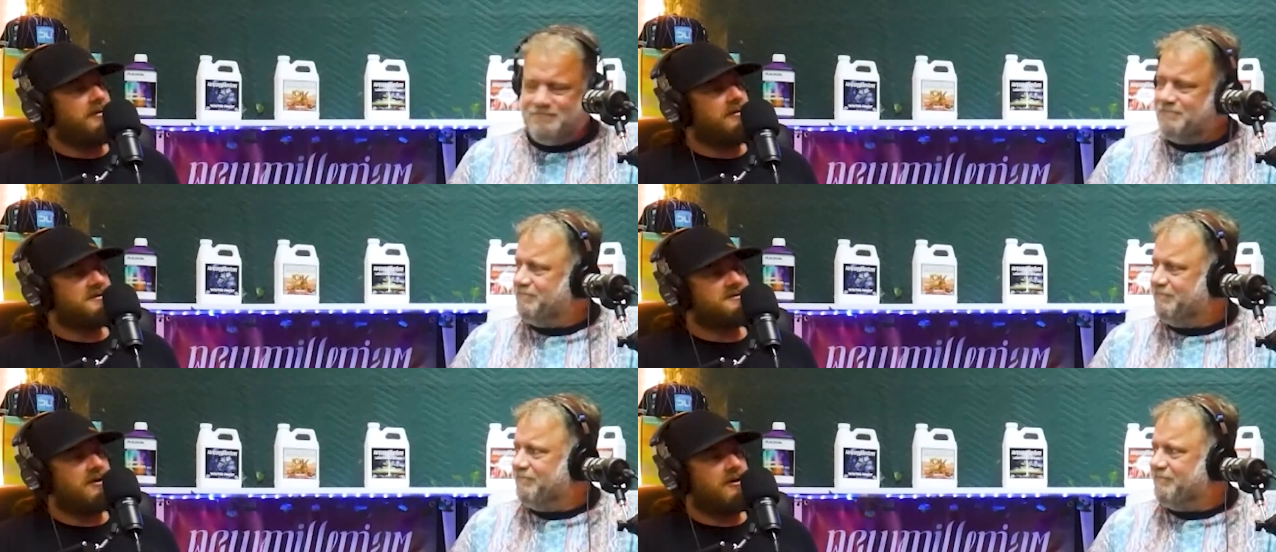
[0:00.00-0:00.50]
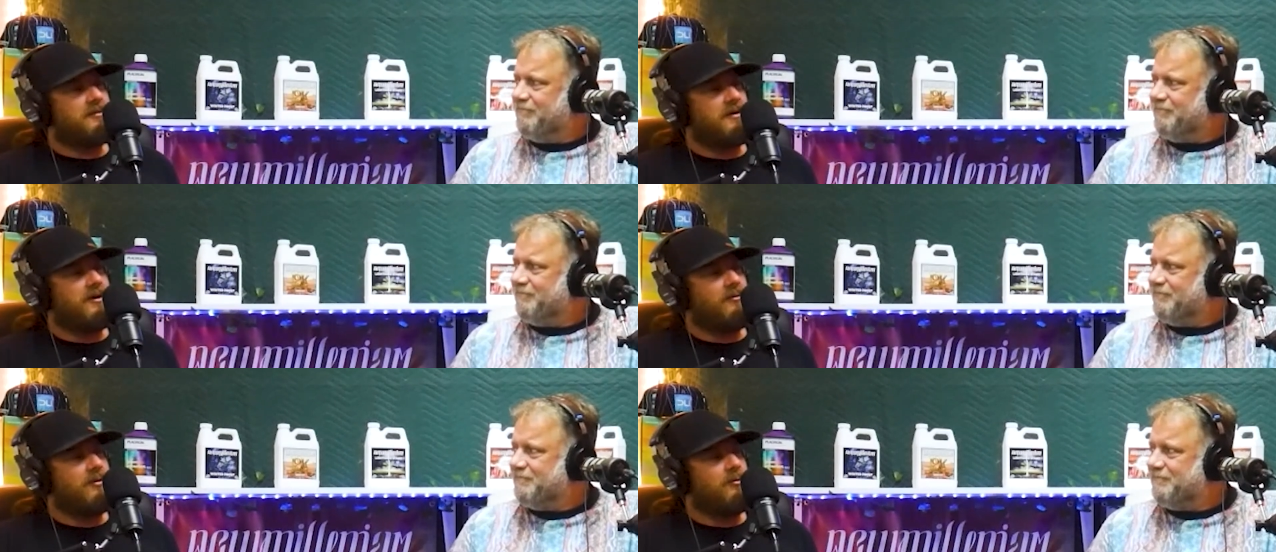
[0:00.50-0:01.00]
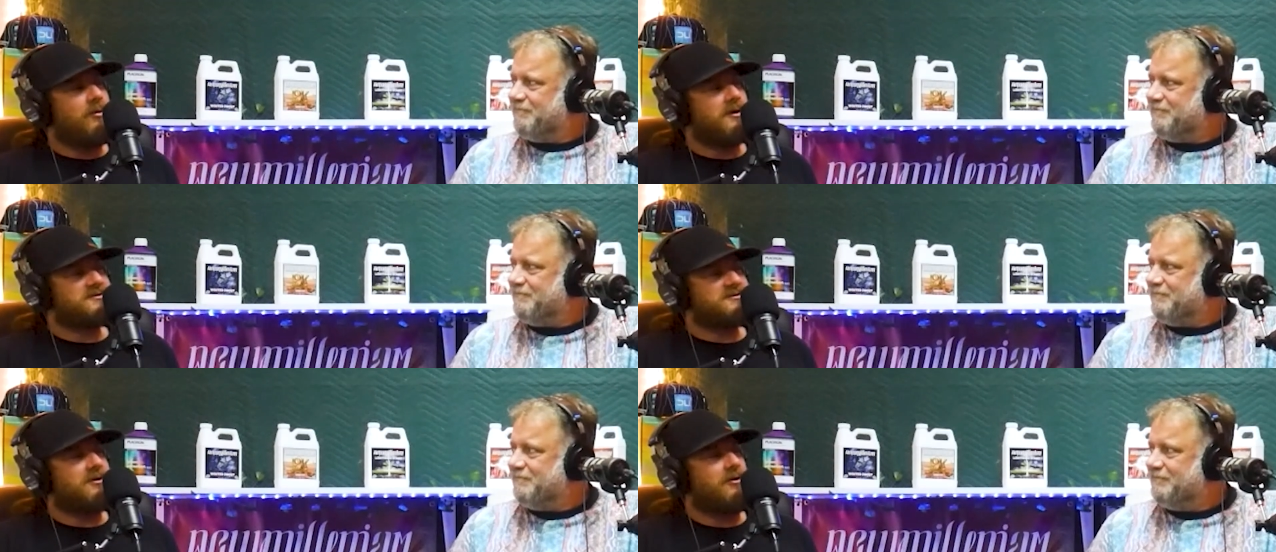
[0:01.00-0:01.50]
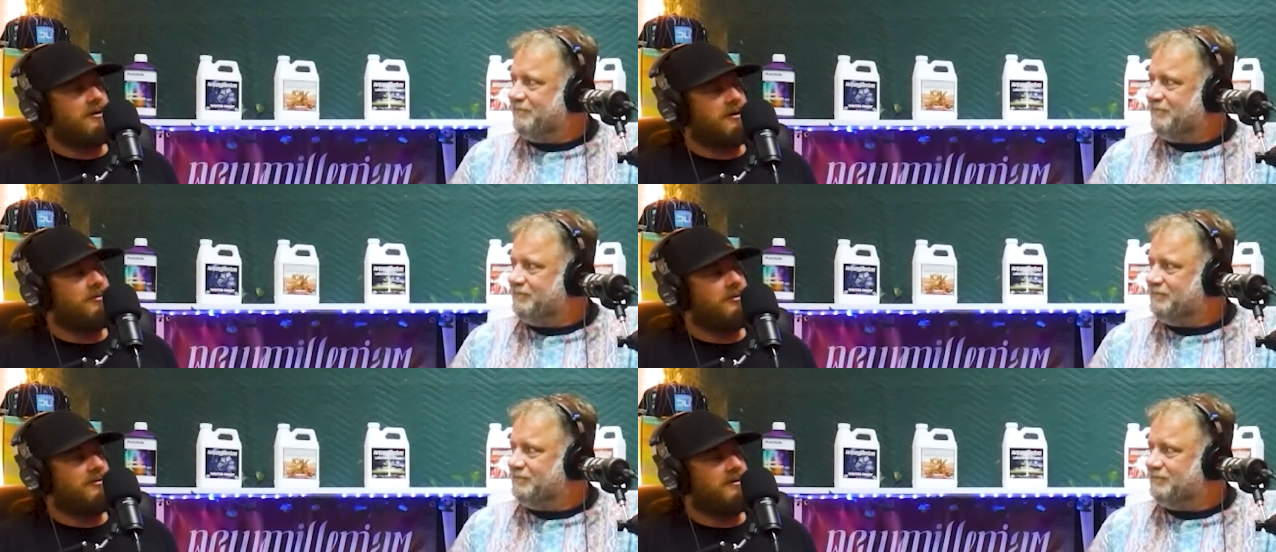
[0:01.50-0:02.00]
Speaker 1: mean, let's talk about what wasn't
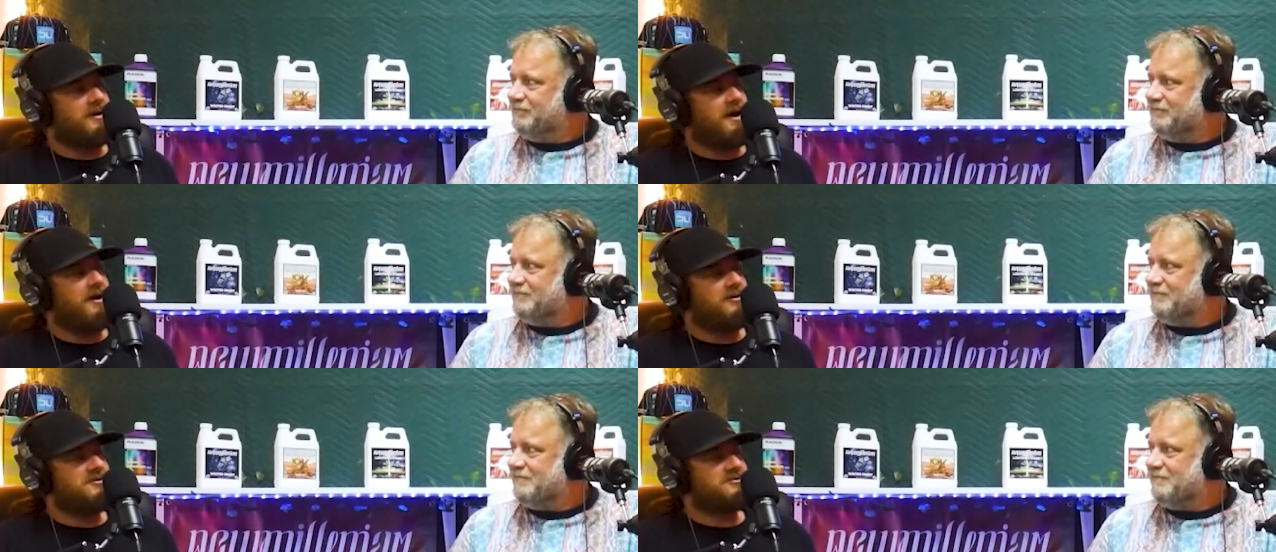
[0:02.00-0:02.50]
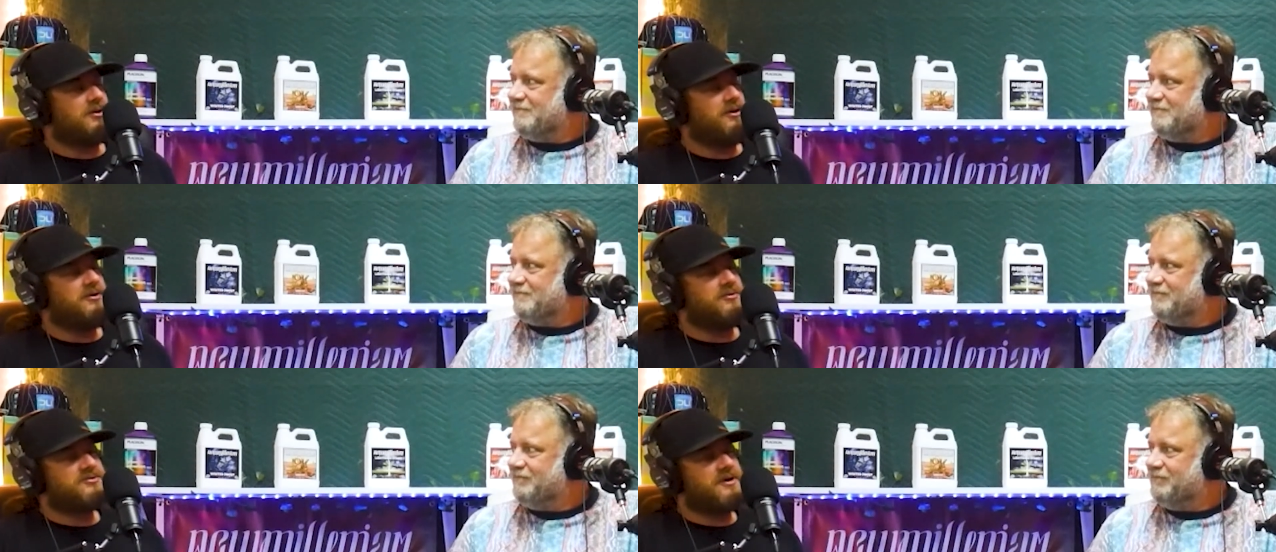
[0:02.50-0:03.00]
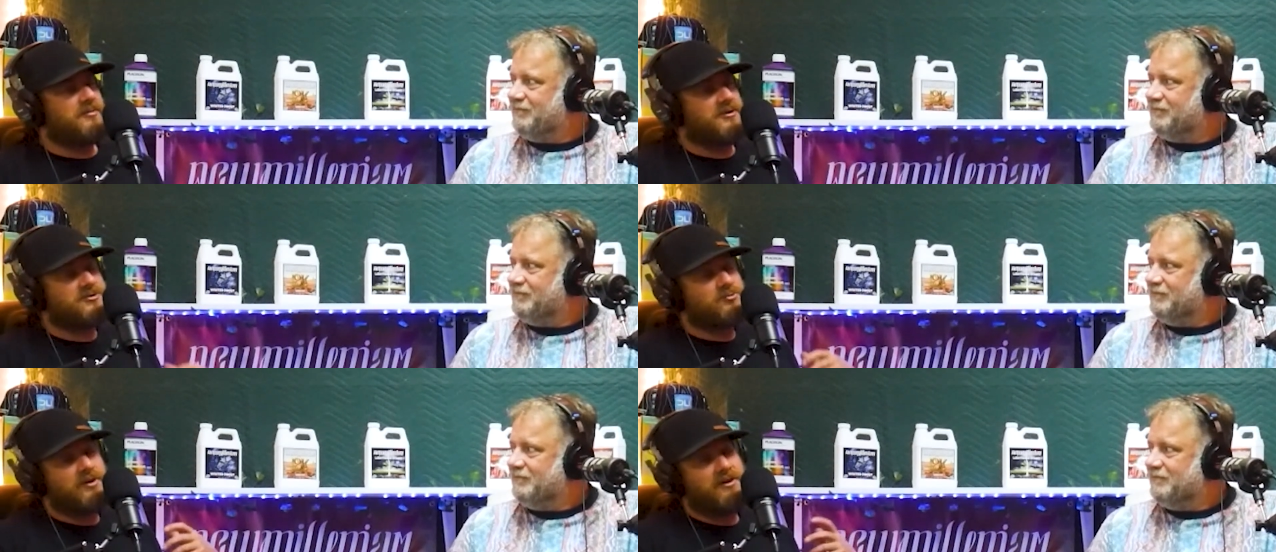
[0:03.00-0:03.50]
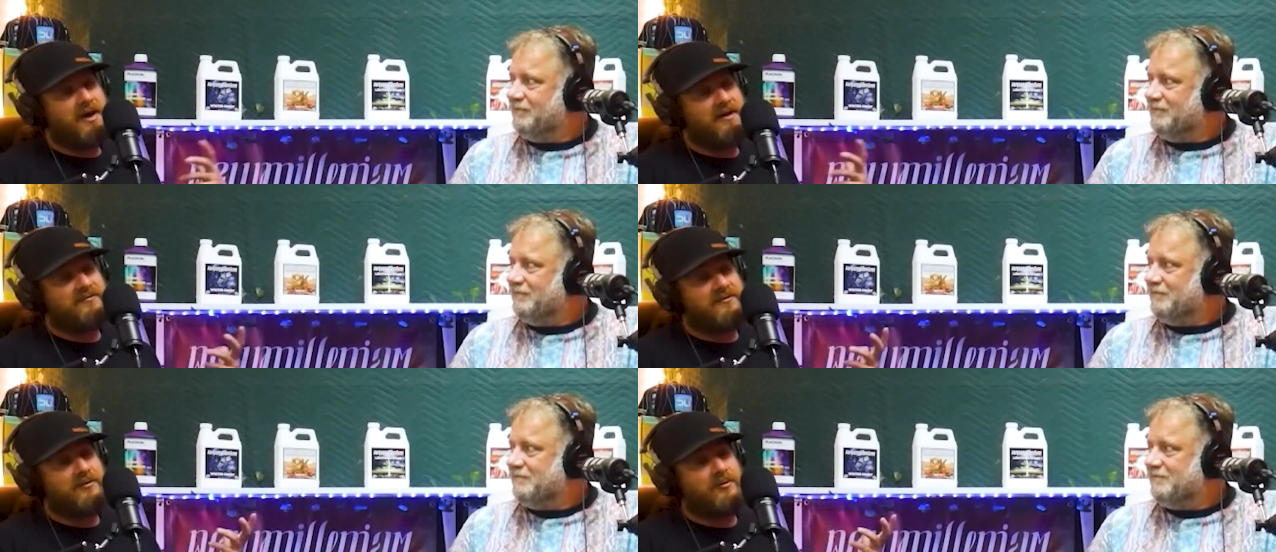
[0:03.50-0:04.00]
horrible and how you started your summer because we
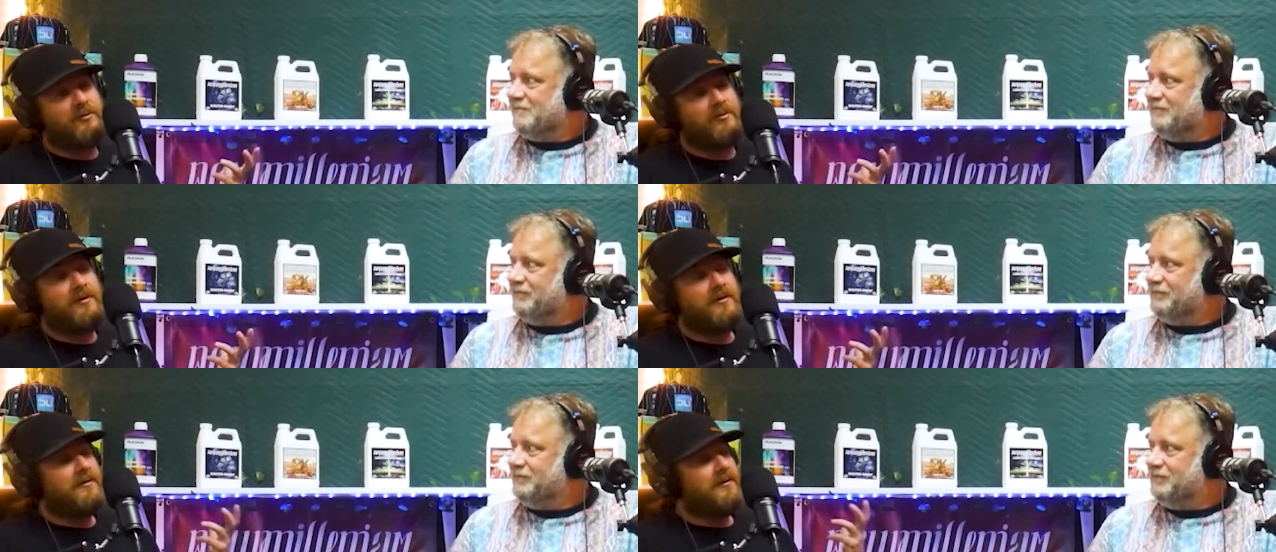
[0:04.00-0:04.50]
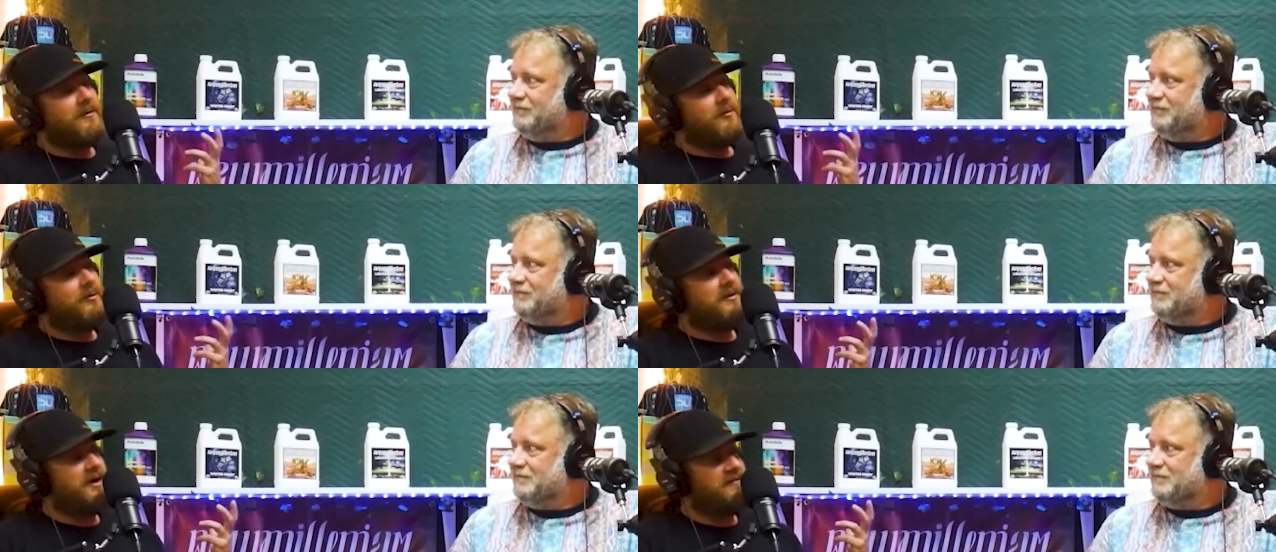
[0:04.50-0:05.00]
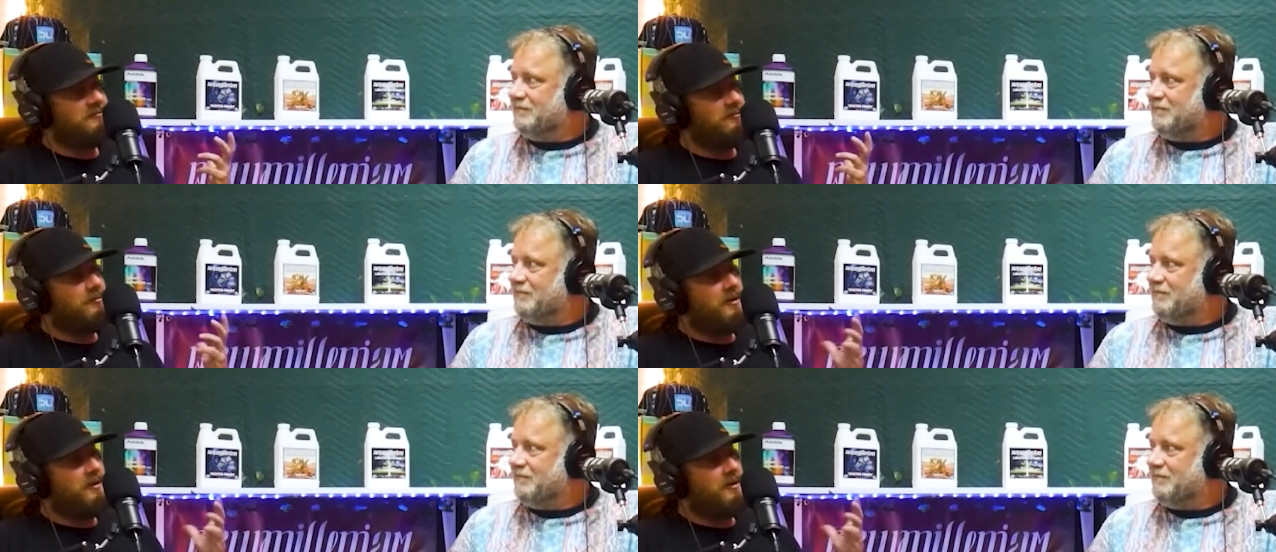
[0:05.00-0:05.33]
left you, we left